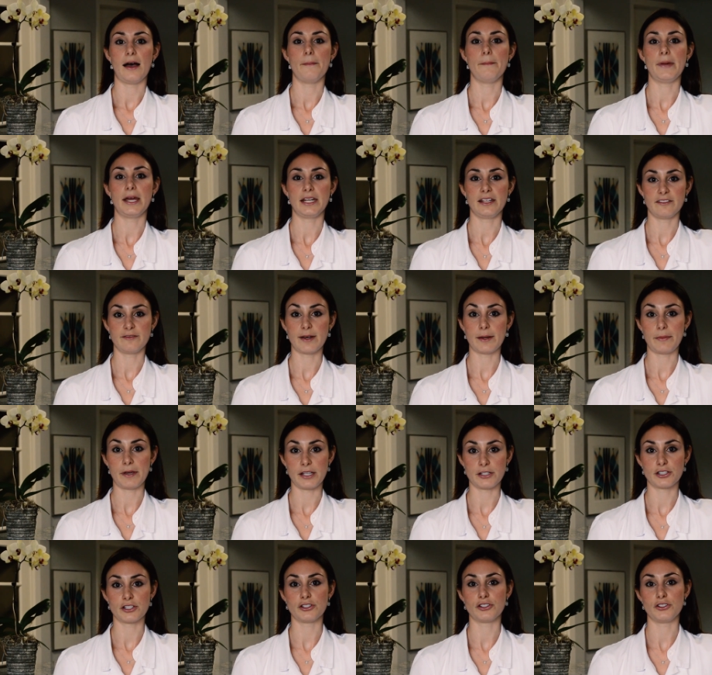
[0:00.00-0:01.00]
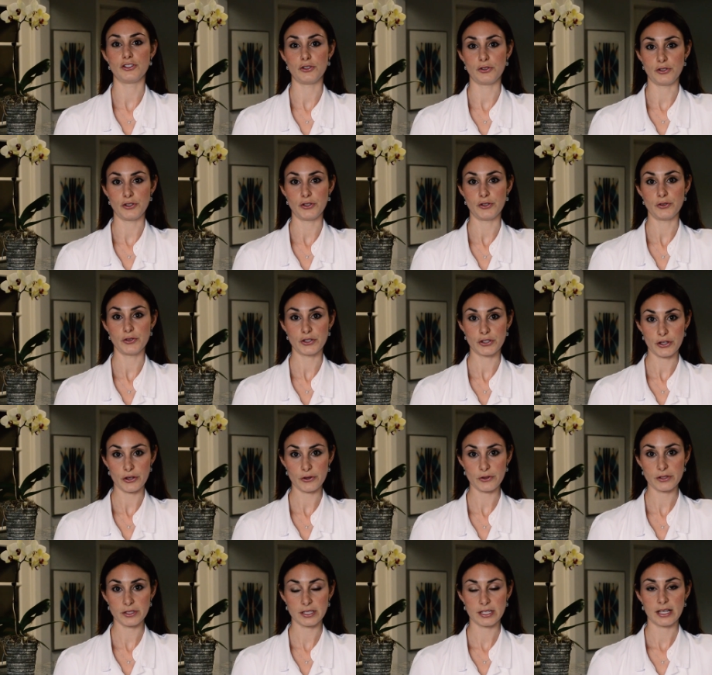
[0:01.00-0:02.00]
Many of my patients do use
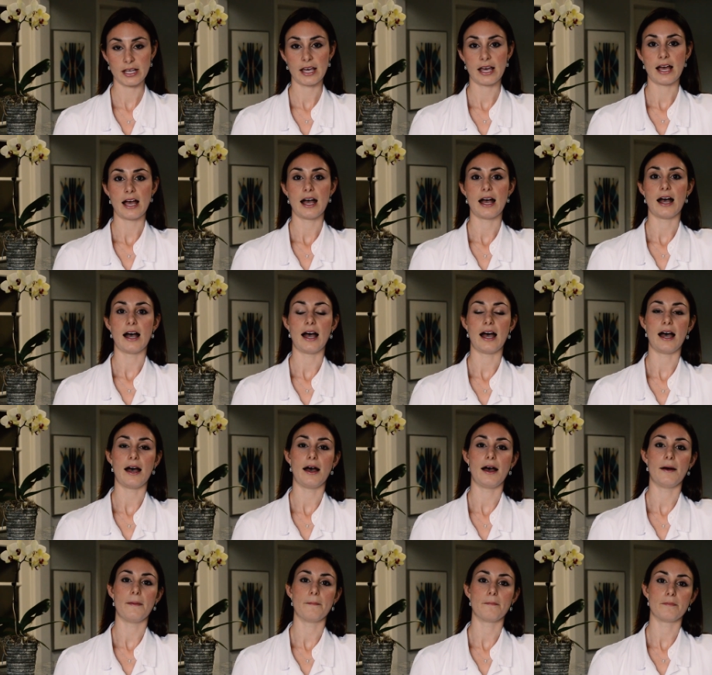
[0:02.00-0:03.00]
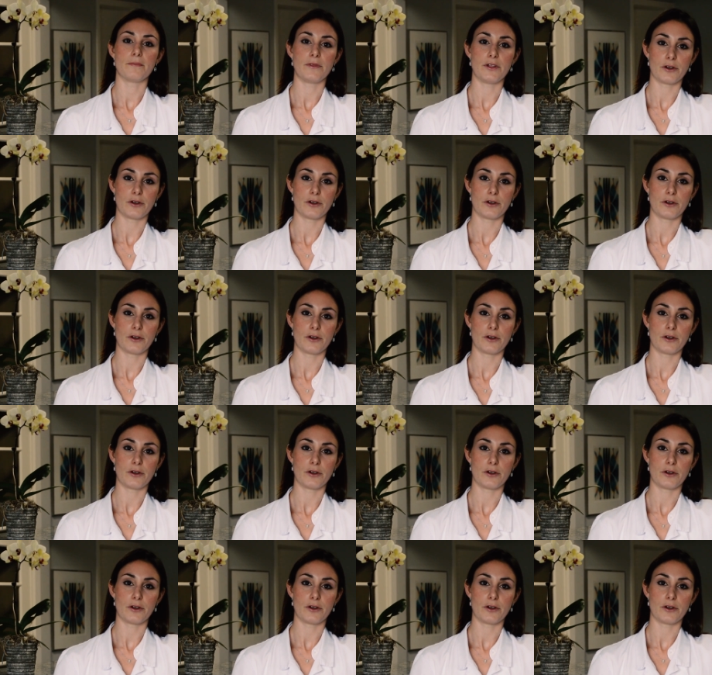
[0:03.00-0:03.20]
those.